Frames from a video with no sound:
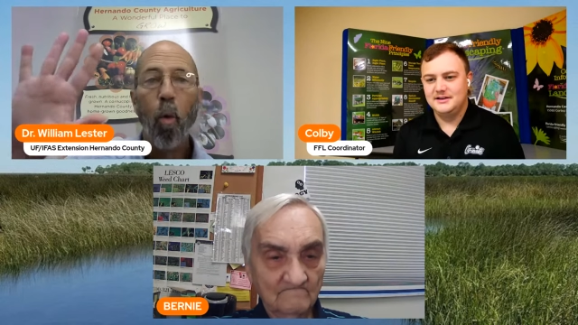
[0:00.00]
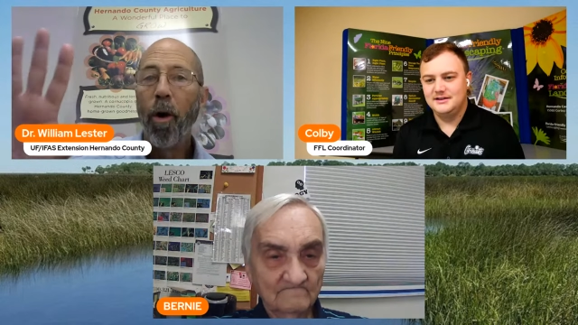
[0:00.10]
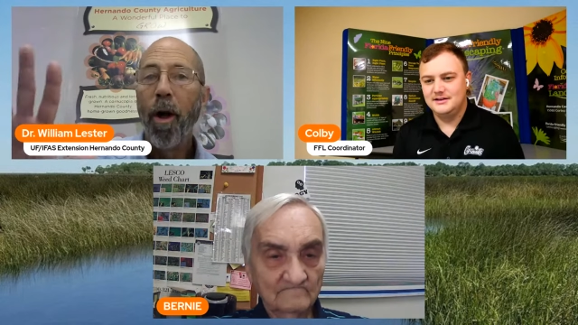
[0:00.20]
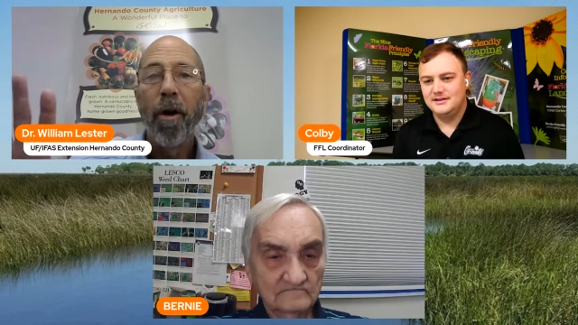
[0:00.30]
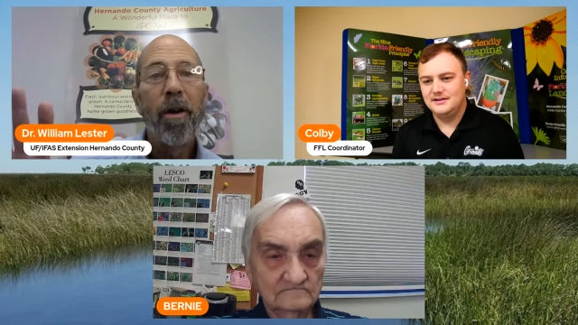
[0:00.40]

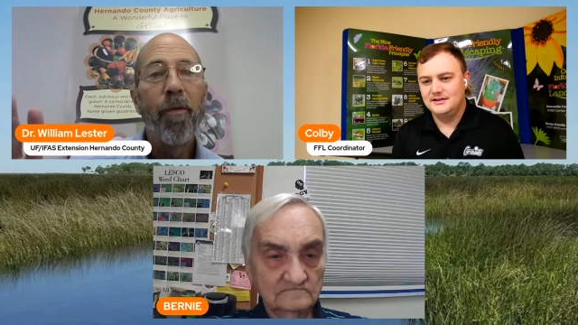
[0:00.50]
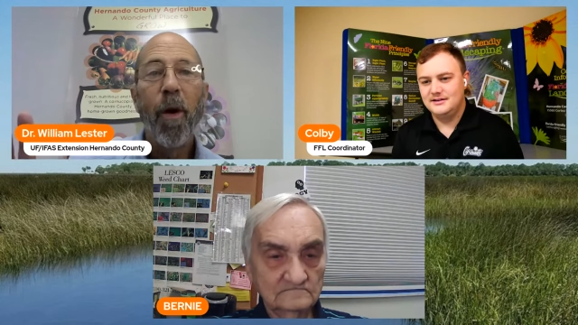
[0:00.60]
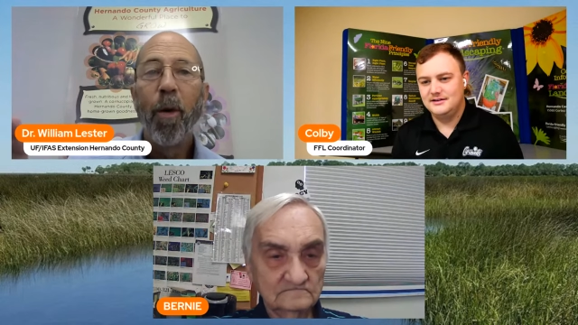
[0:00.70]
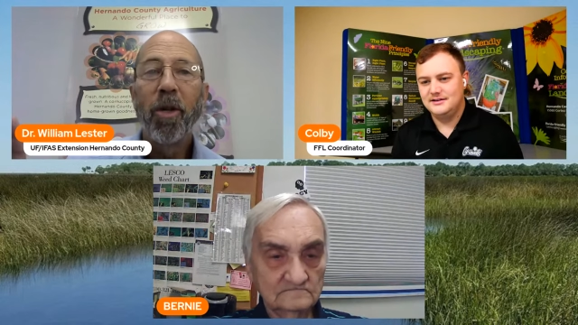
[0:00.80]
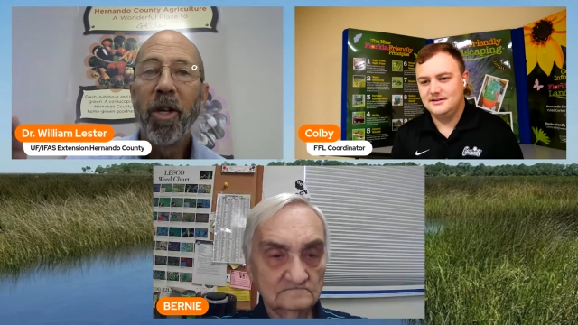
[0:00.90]
Speaker 1: We're not going to
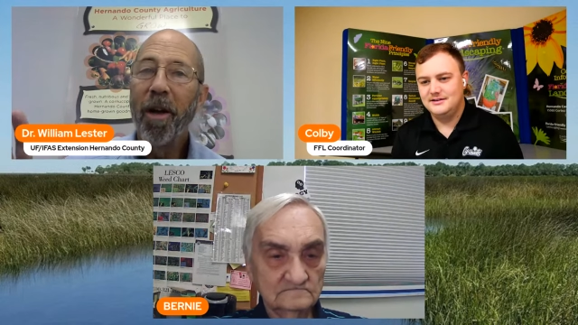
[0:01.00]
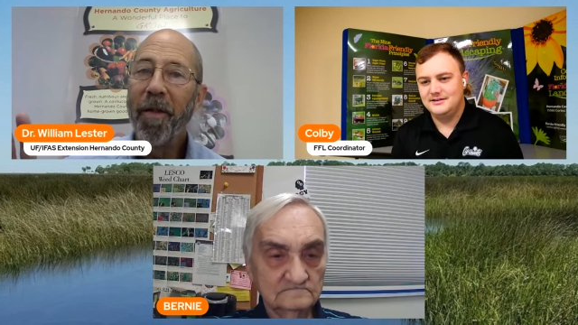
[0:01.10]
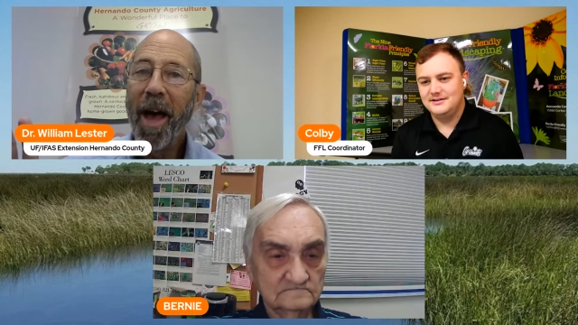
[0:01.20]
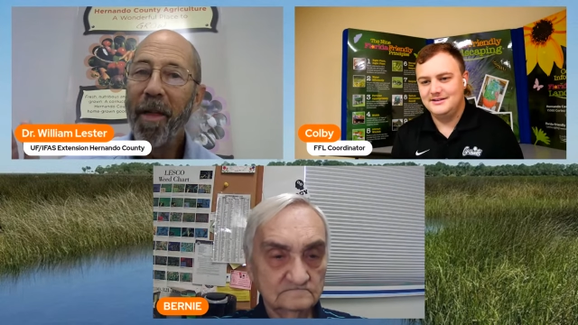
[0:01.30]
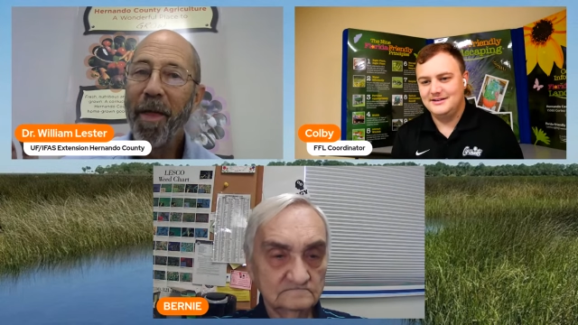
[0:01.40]
focus
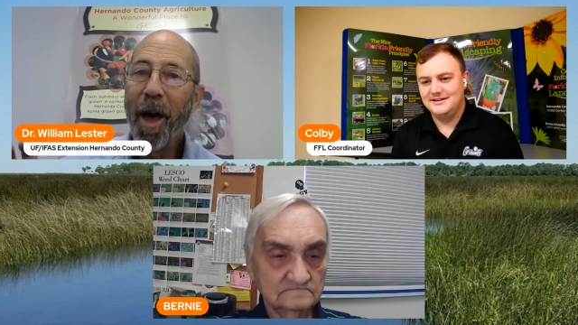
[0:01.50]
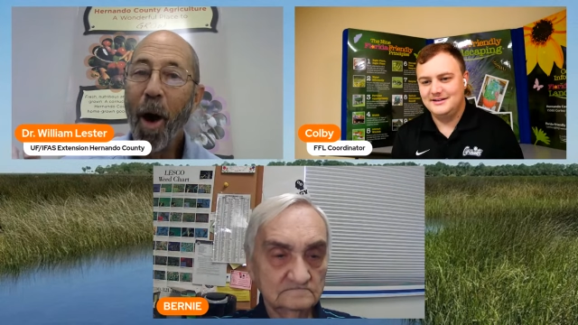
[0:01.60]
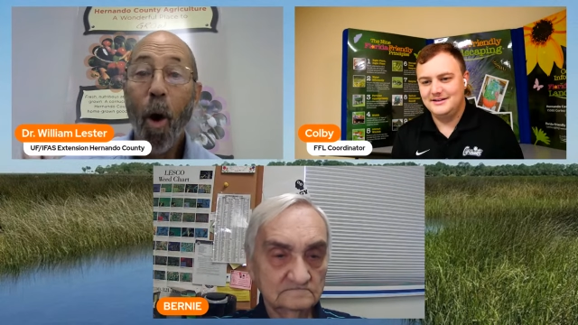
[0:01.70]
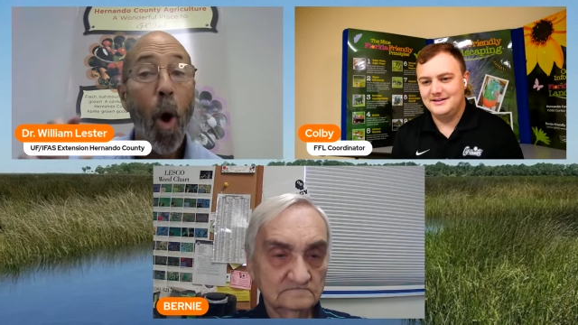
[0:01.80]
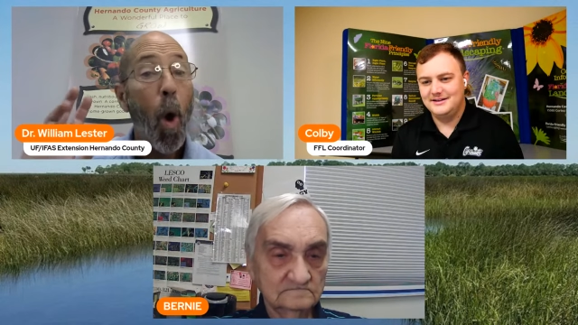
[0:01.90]
on that though.